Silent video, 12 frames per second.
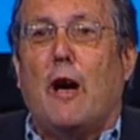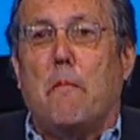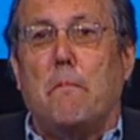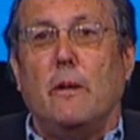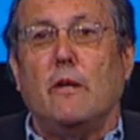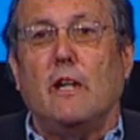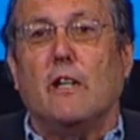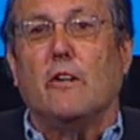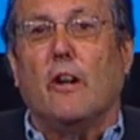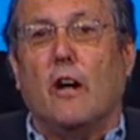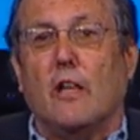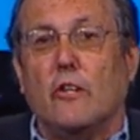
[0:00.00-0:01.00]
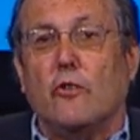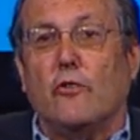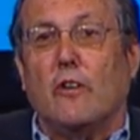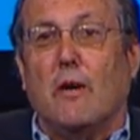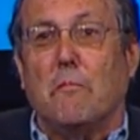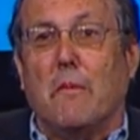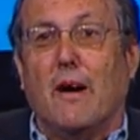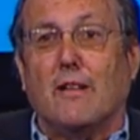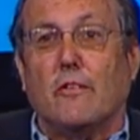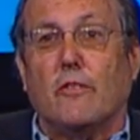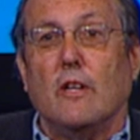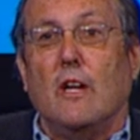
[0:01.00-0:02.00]
a billion dollars a
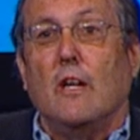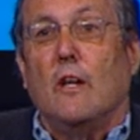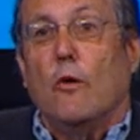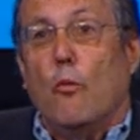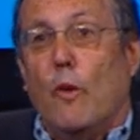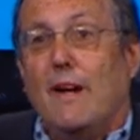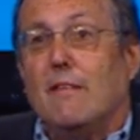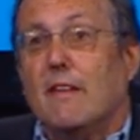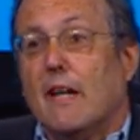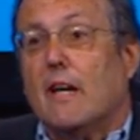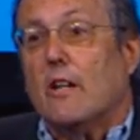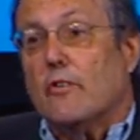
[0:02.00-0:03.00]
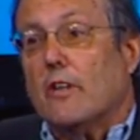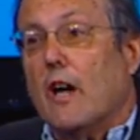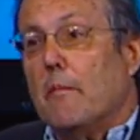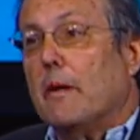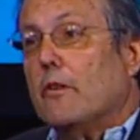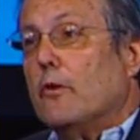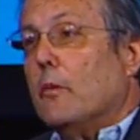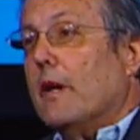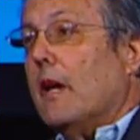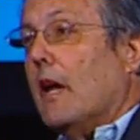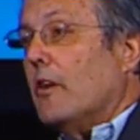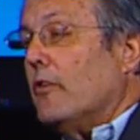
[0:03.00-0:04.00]
month, we think is coming to an end.